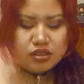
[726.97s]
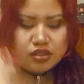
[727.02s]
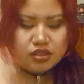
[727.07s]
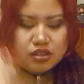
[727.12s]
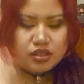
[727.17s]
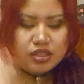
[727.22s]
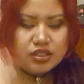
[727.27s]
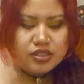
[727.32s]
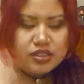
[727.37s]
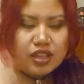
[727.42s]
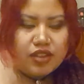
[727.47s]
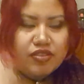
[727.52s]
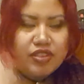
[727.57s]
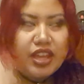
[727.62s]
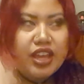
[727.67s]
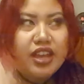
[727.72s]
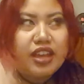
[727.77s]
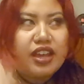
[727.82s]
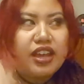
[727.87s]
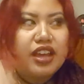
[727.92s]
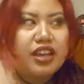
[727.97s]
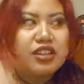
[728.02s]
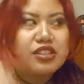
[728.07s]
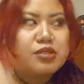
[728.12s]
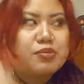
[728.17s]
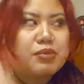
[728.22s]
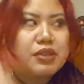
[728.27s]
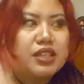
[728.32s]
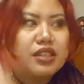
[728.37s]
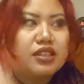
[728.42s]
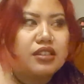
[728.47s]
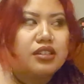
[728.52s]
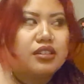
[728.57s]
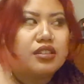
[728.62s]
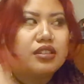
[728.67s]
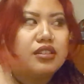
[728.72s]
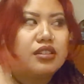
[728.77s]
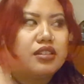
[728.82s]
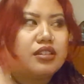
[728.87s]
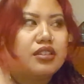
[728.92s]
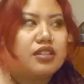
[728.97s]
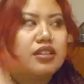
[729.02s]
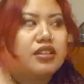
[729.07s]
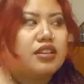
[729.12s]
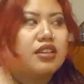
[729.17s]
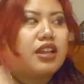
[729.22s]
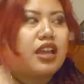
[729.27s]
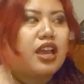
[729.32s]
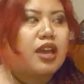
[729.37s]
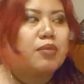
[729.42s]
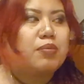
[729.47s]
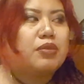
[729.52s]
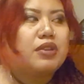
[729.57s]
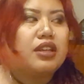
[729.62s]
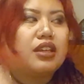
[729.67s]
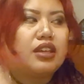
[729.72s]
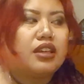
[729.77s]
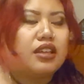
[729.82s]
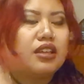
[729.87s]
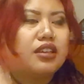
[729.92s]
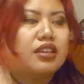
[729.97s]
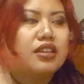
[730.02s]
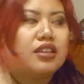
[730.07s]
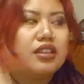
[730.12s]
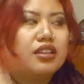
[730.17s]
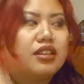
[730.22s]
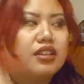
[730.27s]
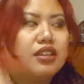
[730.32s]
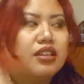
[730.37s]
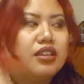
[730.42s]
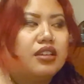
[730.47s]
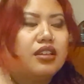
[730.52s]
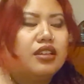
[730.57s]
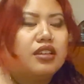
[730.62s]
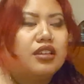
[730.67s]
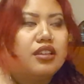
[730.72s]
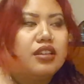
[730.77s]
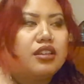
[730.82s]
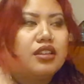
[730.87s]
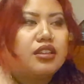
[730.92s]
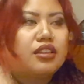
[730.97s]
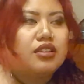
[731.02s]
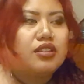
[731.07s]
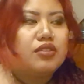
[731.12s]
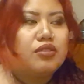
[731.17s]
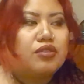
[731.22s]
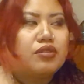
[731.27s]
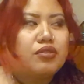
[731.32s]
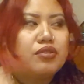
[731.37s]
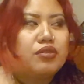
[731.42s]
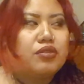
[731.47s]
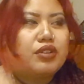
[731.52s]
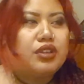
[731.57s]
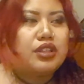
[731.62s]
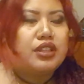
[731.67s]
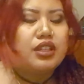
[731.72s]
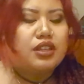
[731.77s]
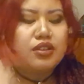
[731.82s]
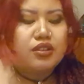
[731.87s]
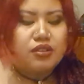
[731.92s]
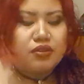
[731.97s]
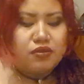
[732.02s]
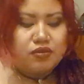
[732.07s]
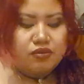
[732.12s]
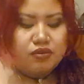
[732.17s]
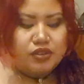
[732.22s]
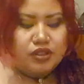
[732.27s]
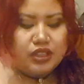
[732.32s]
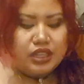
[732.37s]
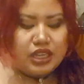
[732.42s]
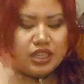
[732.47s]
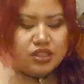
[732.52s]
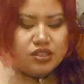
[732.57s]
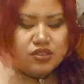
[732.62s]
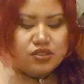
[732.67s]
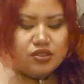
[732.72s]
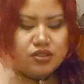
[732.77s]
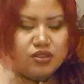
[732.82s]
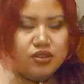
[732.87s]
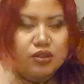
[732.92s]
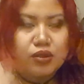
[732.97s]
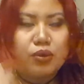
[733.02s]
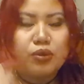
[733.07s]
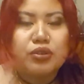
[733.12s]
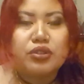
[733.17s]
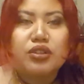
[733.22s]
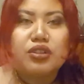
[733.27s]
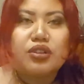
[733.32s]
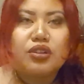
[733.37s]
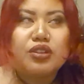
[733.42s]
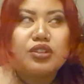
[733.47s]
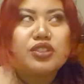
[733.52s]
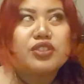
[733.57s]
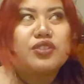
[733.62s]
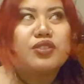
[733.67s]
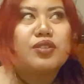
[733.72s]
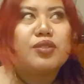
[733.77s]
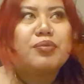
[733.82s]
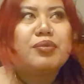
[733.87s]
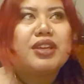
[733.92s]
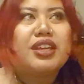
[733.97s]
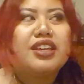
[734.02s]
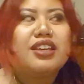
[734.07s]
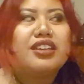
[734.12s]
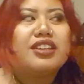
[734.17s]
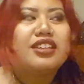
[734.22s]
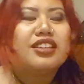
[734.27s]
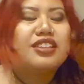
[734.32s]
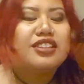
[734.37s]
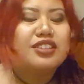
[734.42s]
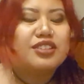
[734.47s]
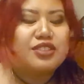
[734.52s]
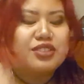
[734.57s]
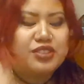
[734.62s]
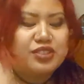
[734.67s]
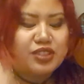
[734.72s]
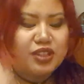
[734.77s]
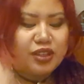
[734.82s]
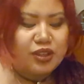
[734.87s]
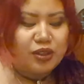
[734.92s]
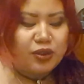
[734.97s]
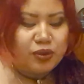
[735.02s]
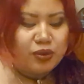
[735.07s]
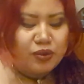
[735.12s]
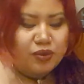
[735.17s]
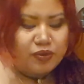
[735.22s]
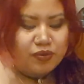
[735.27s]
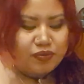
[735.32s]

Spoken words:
the stuff that has been happening really relates to the Golden Girls for me. So